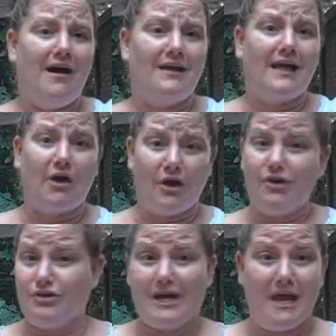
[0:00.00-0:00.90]
or
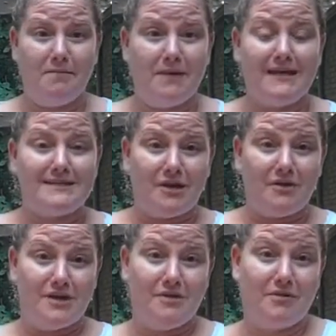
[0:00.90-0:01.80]
you're camping, because I know a
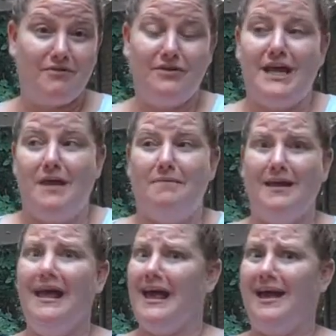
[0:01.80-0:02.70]
number of you camp,
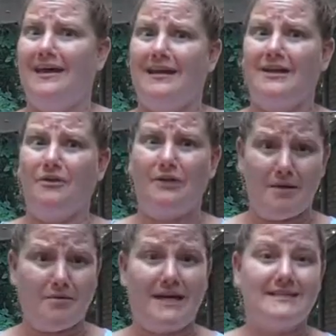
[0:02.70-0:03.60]
and I know
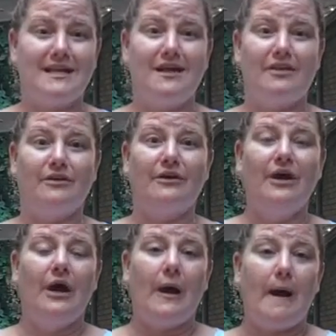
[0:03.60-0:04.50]
Labor Day is another
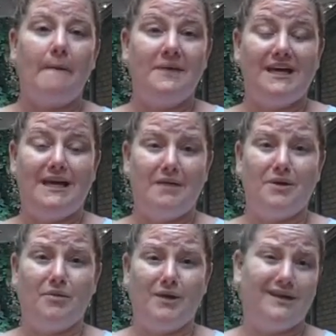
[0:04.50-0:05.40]
big
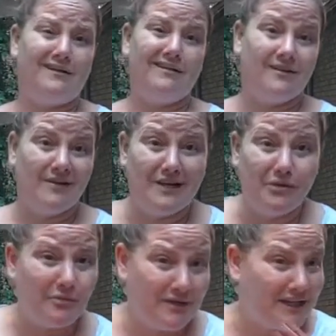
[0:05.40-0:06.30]
camping weekend, although I don't
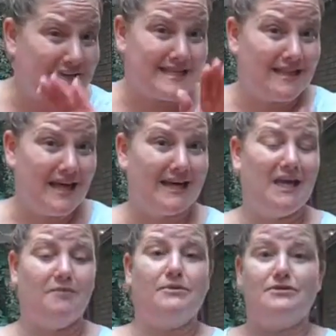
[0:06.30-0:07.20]
realize a lot of
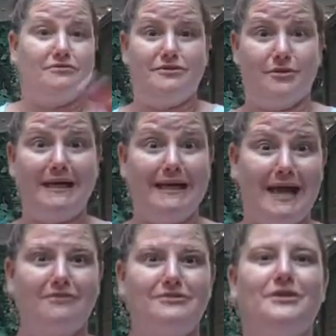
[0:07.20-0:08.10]
campers are doing it
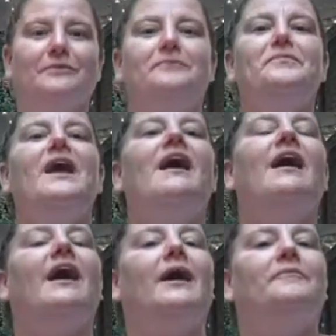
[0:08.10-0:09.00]
now too.
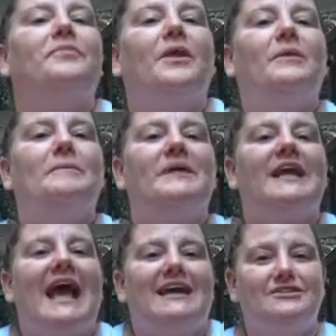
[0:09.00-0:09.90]
But
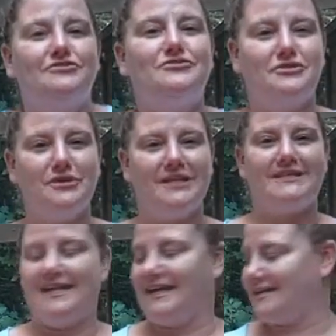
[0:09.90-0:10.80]
as you do these
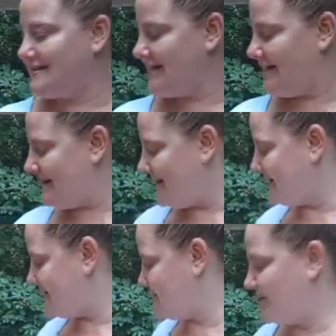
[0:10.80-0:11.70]
things, this
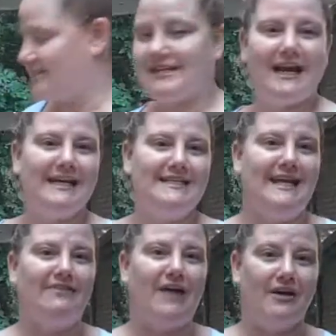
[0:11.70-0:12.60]
is just an idea
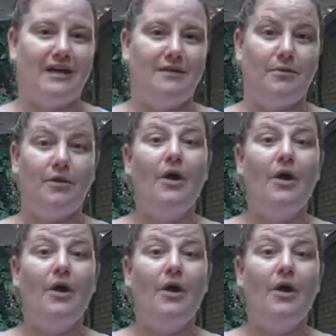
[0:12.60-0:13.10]
of how to keep it